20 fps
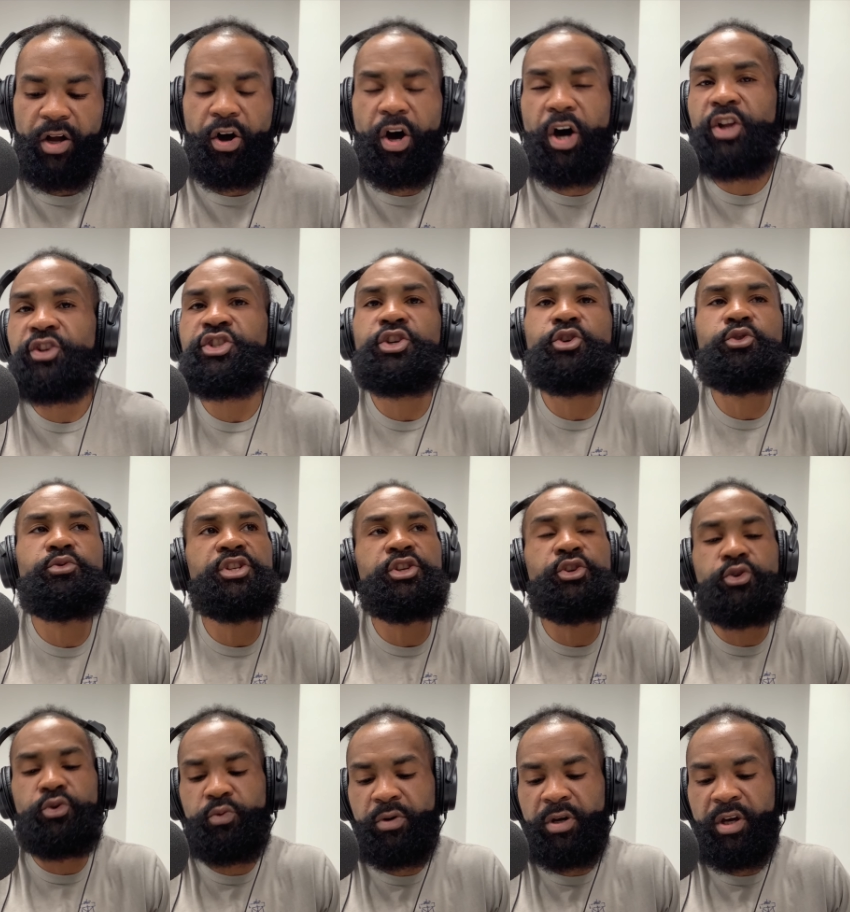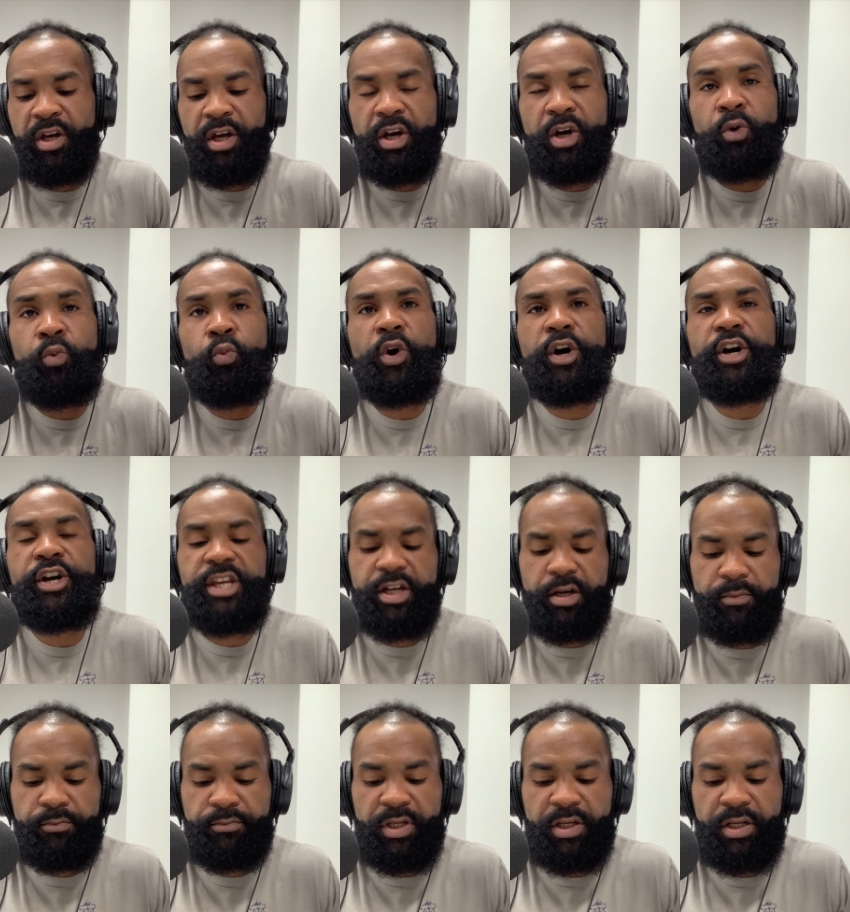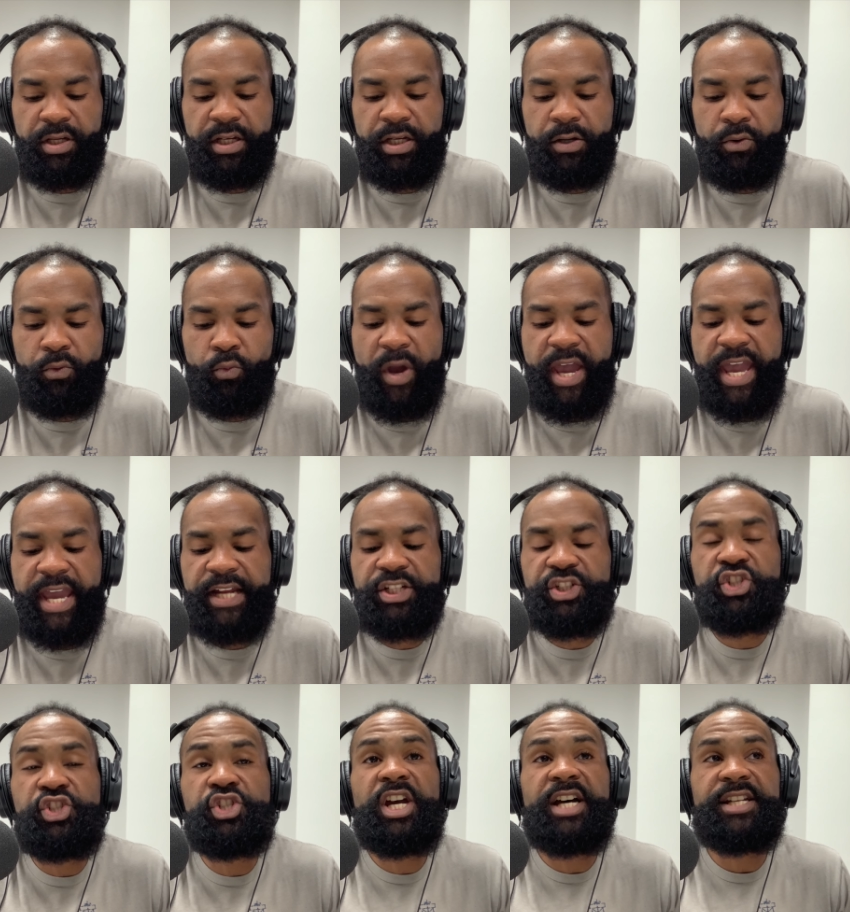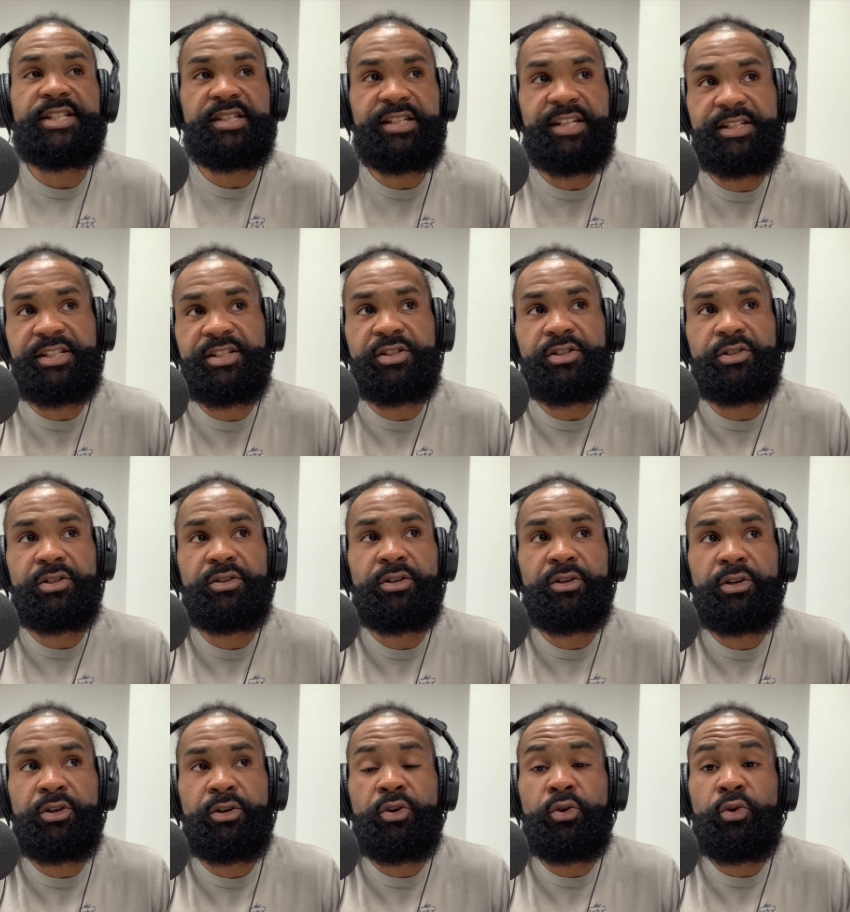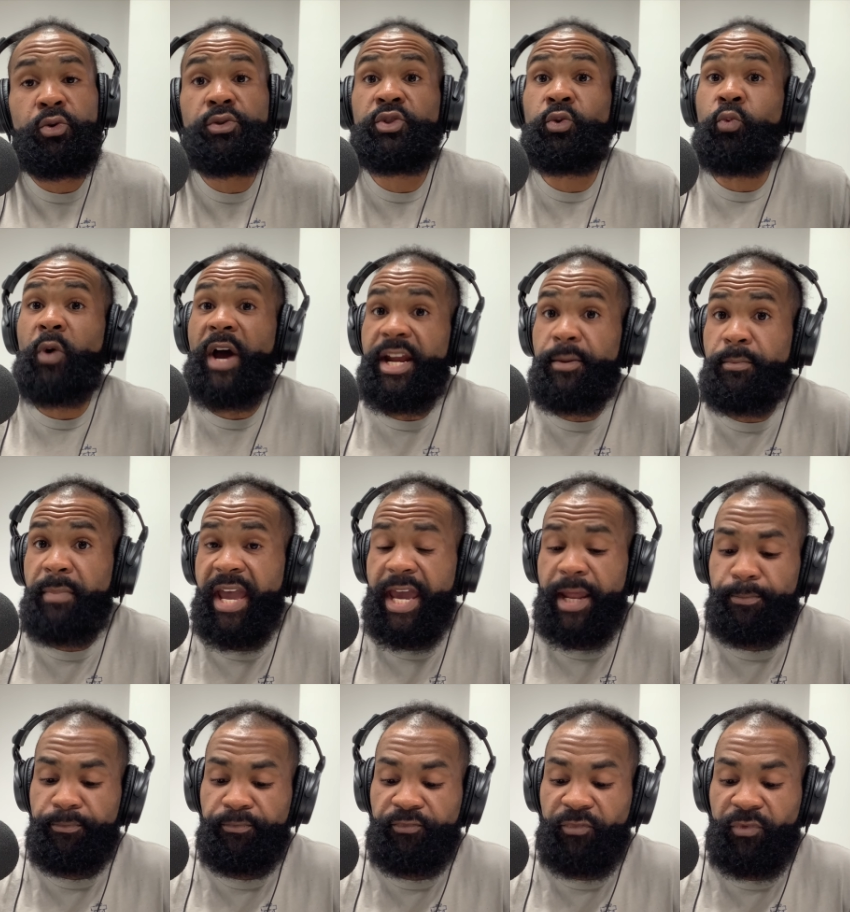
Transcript: All due to William Wayne Justice, who was a white man.